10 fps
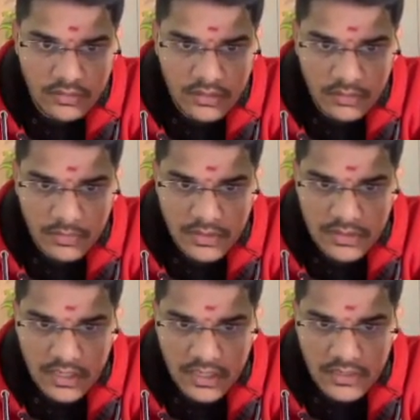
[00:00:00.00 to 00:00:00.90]
that
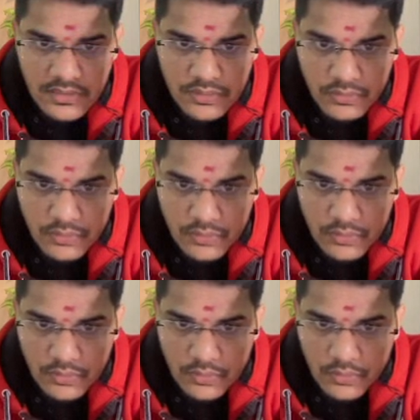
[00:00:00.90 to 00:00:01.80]
means highest
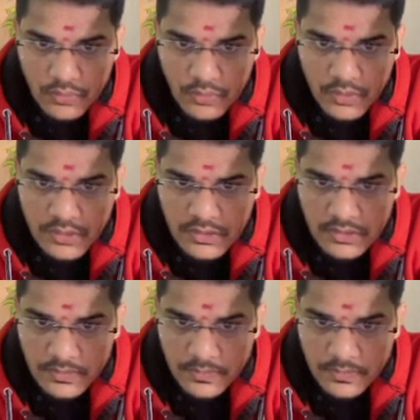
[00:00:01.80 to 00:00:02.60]
to lowest.